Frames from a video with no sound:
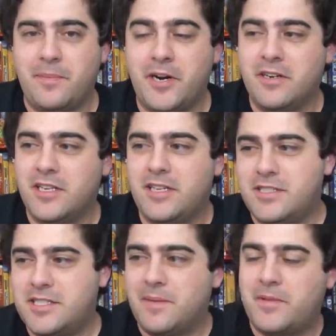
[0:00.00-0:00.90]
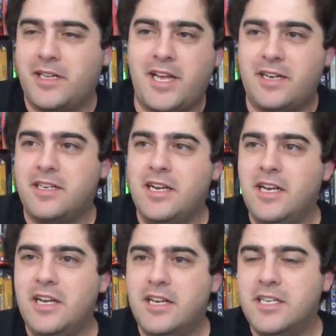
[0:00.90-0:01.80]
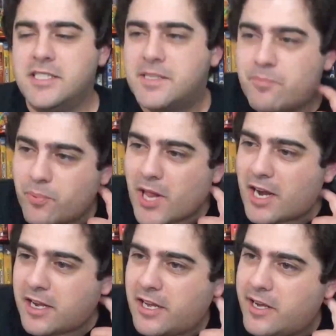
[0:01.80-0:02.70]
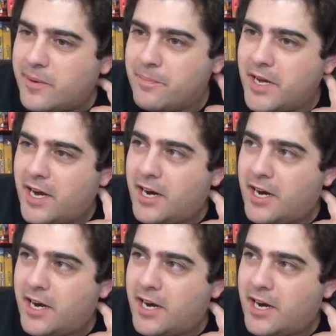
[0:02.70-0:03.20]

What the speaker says: Apparently there's something that is blocking him.